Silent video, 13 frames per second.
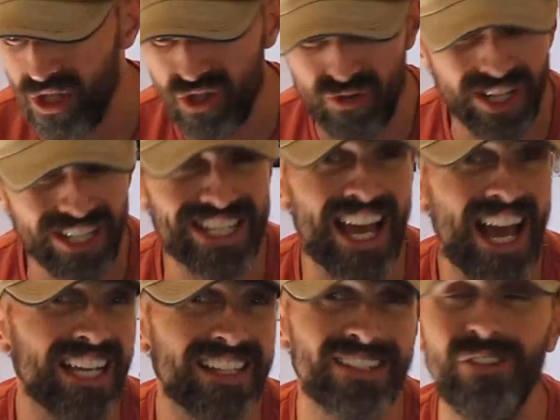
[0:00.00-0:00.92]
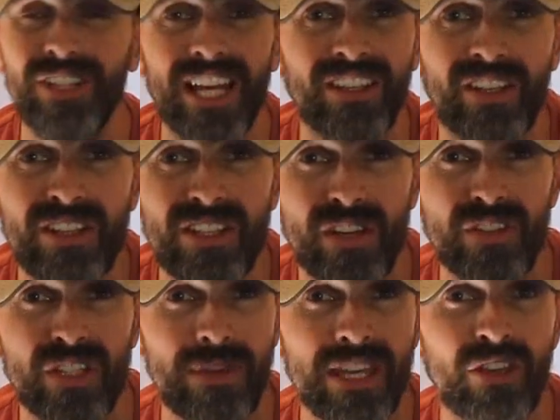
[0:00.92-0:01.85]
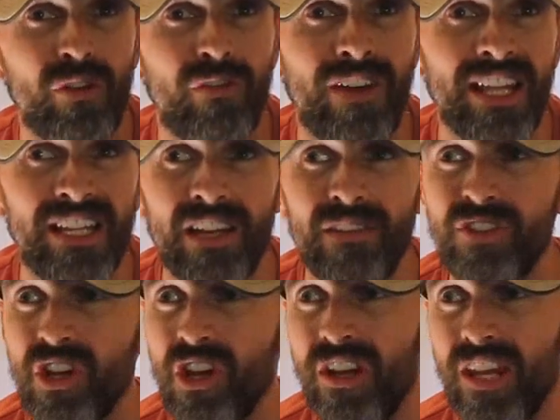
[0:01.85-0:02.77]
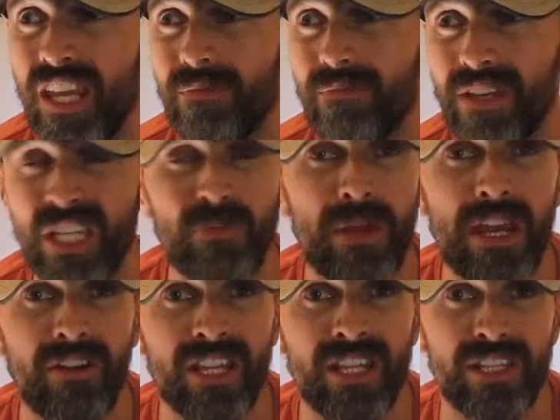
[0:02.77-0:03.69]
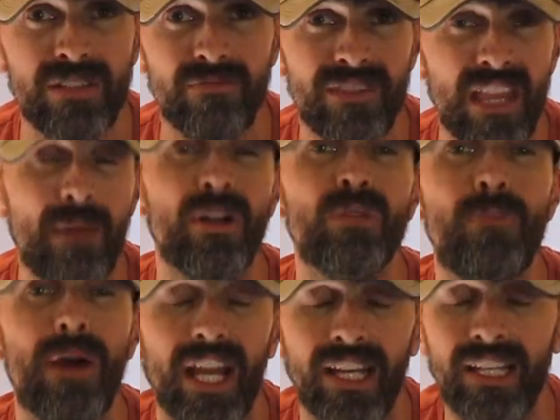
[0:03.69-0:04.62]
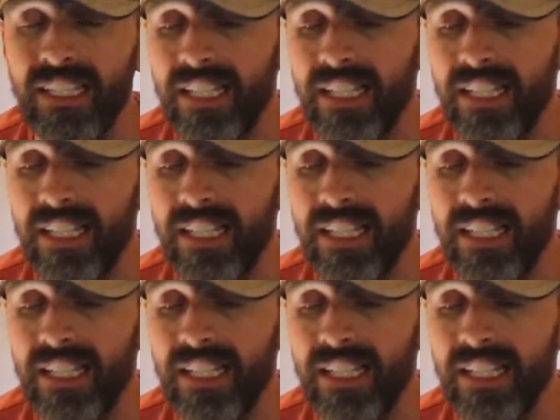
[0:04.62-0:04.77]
tricks, hacks, and all that good stuff to make your van life journey experience that much better.